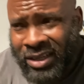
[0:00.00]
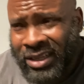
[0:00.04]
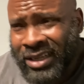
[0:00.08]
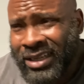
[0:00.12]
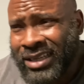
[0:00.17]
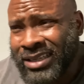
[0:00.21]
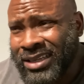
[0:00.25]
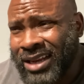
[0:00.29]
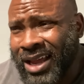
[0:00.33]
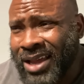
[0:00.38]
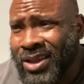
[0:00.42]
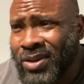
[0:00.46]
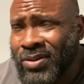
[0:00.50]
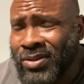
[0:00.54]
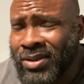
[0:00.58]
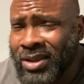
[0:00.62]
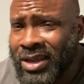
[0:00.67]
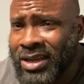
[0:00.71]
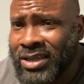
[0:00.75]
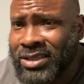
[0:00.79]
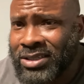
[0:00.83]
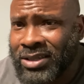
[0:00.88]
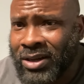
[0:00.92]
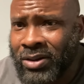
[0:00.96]
He's like, you
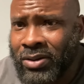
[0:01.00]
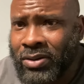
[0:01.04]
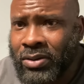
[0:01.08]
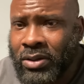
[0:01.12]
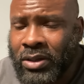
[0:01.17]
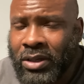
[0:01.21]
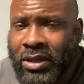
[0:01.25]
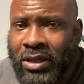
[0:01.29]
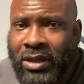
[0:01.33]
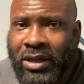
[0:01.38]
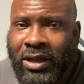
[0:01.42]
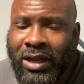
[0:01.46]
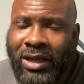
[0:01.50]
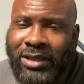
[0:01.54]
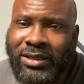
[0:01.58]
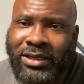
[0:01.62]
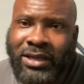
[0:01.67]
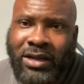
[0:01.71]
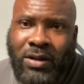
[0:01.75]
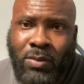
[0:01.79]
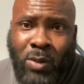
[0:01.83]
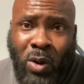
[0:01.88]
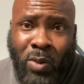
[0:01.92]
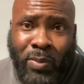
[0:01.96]
think so? I said,
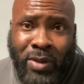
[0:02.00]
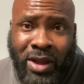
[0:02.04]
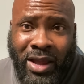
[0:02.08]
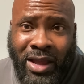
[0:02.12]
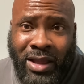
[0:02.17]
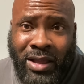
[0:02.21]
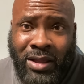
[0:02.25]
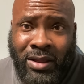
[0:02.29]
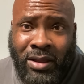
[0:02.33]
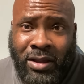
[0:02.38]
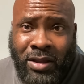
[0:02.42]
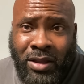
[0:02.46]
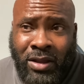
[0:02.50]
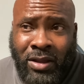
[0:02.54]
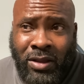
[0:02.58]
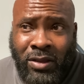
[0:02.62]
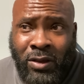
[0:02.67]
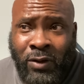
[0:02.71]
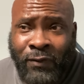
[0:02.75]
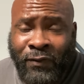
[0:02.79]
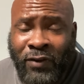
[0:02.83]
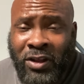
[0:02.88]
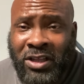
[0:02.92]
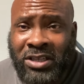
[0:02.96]
come on, man. You
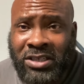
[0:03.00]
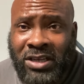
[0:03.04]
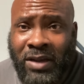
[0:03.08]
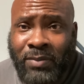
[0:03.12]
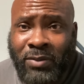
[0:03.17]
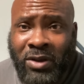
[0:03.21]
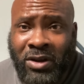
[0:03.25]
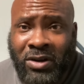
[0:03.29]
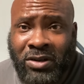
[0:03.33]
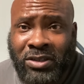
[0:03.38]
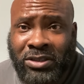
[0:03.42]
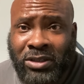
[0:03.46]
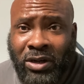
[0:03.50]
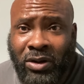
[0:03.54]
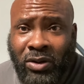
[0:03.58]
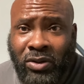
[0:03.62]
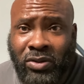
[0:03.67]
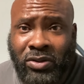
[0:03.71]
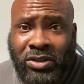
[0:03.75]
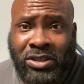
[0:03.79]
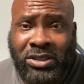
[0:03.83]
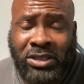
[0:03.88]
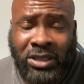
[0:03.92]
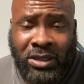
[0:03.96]
50-something years old,
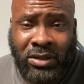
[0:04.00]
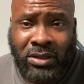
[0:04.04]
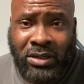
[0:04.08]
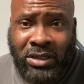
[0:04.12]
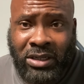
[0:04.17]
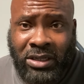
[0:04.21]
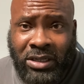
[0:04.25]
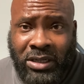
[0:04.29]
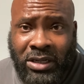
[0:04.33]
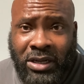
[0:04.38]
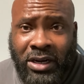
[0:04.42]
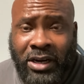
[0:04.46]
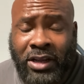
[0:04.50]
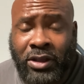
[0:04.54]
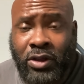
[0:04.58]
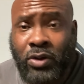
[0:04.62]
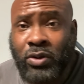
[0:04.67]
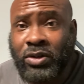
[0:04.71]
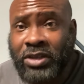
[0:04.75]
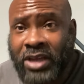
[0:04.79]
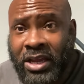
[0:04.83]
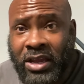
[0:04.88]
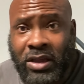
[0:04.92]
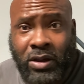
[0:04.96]
still look good, and you
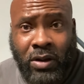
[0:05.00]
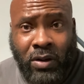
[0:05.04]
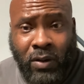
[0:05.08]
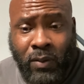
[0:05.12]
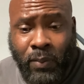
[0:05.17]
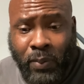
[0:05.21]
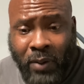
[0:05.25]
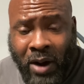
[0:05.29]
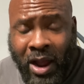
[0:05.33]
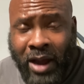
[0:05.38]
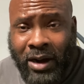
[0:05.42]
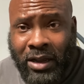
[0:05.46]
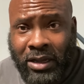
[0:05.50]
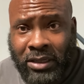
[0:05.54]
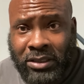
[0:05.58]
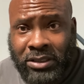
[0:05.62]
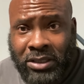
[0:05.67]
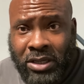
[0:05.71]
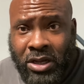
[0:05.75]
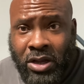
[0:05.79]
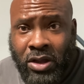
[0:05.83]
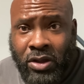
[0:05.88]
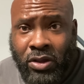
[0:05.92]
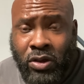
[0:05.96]
take your own products.
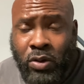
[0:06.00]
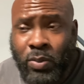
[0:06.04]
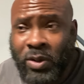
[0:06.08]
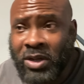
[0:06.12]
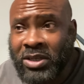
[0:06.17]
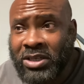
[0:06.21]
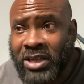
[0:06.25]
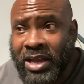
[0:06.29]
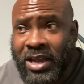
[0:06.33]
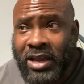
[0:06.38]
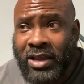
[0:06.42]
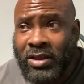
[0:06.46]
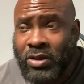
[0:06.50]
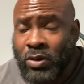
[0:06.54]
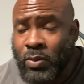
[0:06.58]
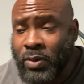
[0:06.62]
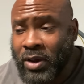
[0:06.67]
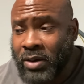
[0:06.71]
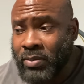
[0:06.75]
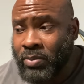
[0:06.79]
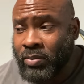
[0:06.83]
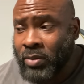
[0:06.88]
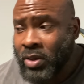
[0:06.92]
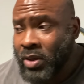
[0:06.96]
You've been
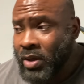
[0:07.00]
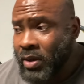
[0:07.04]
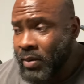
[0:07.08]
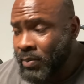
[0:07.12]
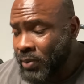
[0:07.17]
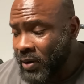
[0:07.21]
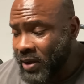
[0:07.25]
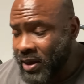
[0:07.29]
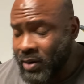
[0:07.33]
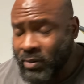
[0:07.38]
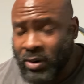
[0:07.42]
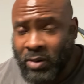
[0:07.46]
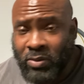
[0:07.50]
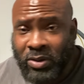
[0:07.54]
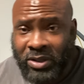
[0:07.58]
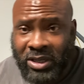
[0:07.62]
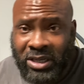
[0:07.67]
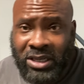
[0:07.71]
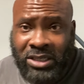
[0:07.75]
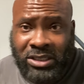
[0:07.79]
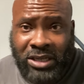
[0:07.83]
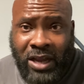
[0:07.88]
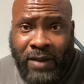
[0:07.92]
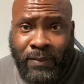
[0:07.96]
playing around with
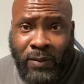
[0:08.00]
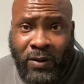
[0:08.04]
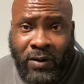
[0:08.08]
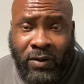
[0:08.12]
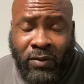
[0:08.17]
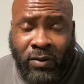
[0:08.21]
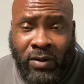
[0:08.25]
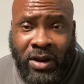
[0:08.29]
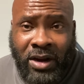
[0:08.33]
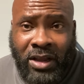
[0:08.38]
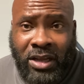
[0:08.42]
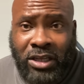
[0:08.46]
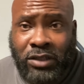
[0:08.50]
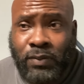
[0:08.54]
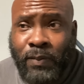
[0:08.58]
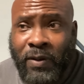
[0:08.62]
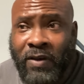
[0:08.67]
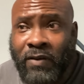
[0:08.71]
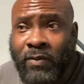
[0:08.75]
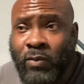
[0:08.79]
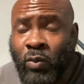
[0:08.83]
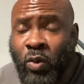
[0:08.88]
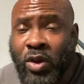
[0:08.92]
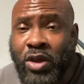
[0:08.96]
these type of ingredients
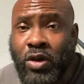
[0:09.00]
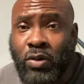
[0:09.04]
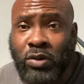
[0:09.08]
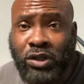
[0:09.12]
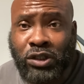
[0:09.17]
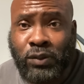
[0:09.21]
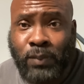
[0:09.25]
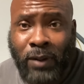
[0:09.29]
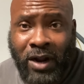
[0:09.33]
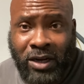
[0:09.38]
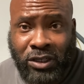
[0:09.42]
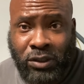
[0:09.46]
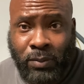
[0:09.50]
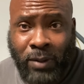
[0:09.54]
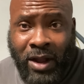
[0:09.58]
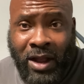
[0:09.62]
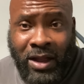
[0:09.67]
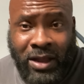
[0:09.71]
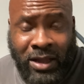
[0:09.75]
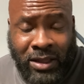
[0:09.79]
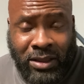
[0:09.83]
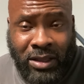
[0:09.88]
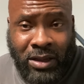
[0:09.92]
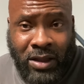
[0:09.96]
when you were sponsored by
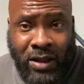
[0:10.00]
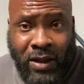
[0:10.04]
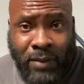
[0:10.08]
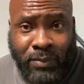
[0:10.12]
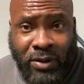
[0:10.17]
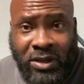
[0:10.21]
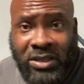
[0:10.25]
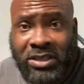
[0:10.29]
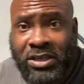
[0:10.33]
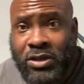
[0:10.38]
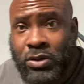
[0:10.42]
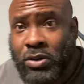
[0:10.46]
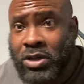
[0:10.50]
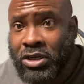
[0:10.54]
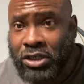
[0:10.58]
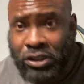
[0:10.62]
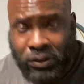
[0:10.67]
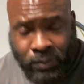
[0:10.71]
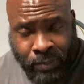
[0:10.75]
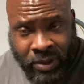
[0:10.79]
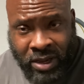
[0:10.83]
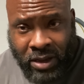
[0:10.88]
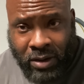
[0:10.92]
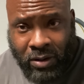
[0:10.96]
other companies and you couldn't
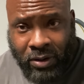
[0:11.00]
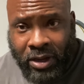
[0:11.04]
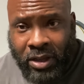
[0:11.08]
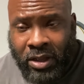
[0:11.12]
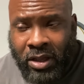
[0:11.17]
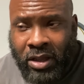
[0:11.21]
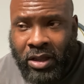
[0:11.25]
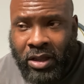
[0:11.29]
speak on it.